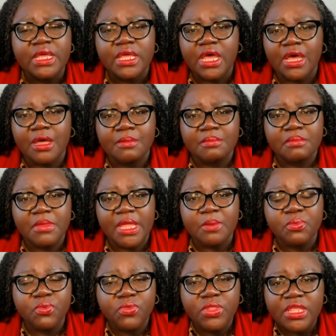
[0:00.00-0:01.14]

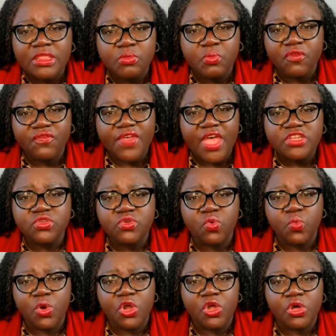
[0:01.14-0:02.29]
the professional
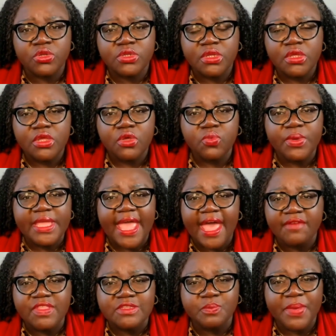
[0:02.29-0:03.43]
world, we have
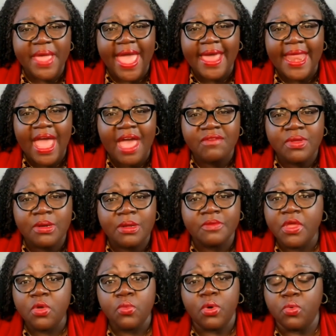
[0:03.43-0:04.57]
this bad habit of,
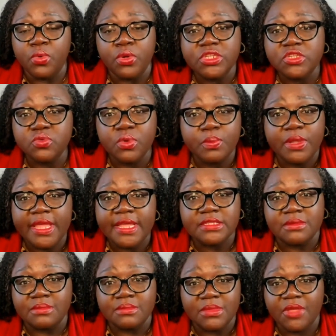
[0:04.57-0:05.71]
well, we'll just replace
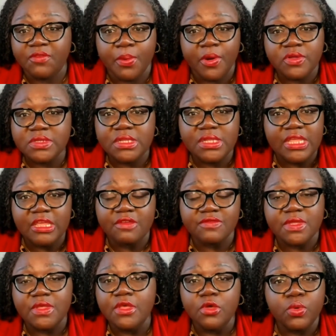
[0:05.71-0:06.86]
them. If a person leaves,
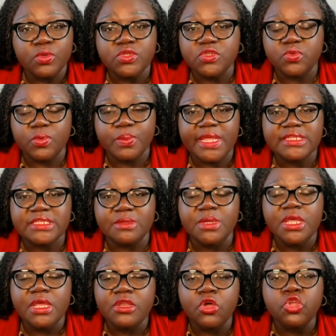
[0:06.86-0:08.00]
we'll just replace them.
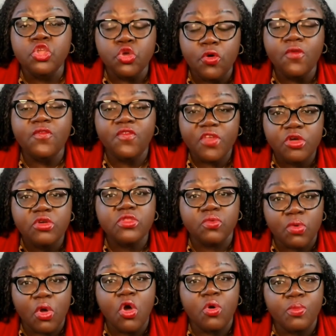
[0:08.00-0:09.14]
No, you'll fill the
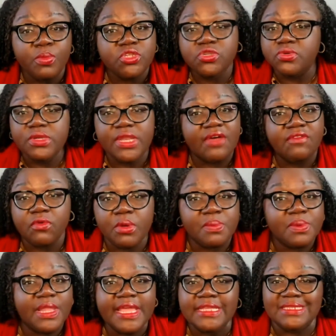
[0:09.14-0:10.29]
role, but you'll never
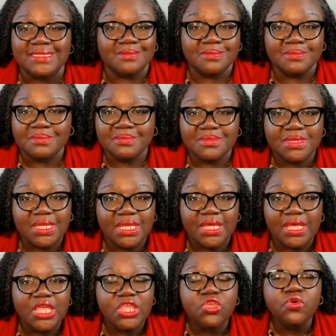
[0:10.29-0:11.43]
replace them.
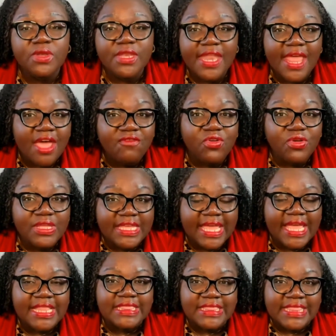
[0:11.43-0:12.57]
You'll never
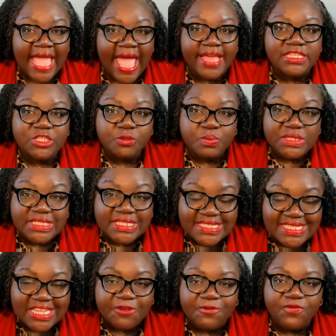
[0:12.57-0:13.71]
get that
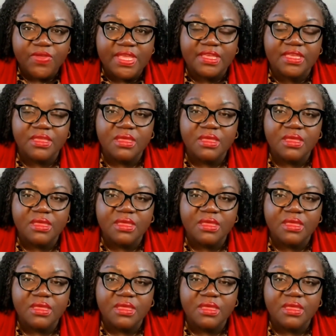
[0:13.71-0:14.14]
specific